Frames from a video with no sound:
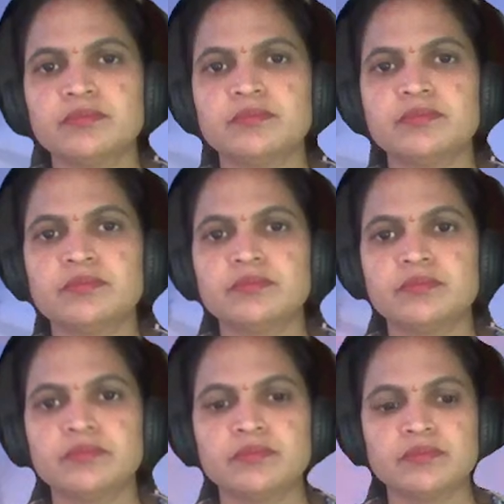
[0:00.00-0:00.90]

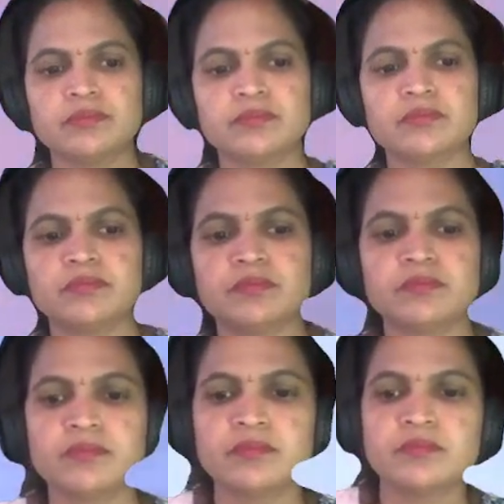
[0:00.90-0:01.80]
Nothing is said.